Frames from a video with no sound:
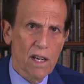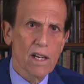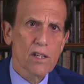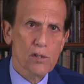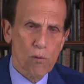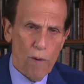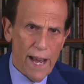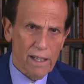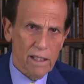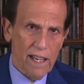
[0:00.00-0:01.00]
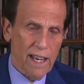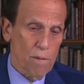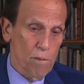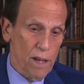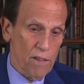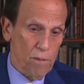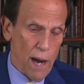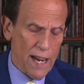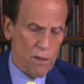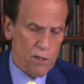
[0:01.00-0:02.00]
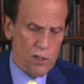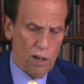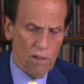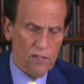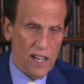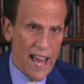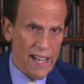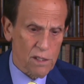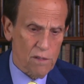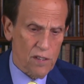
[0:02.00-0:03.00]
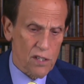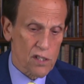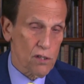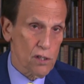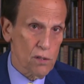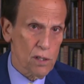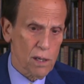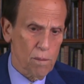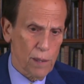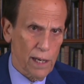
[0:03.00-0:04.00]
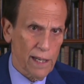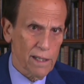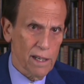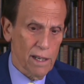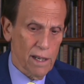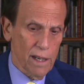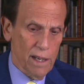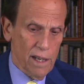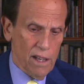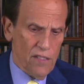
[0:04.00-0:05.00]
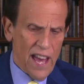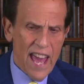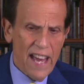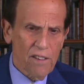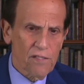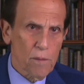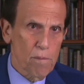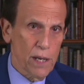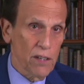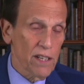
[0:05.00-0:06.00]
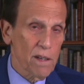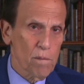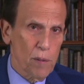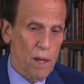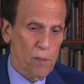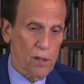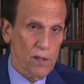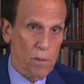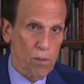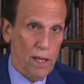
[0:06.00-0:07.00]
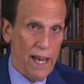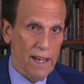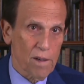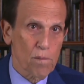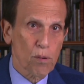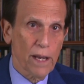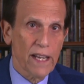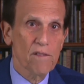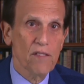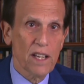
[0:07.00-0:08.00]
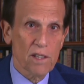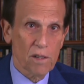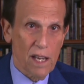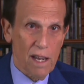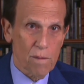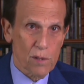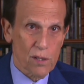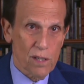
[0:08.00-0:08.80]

directly. And if Microsoft and Activision do combine, the half a billion people on the planet playing video games.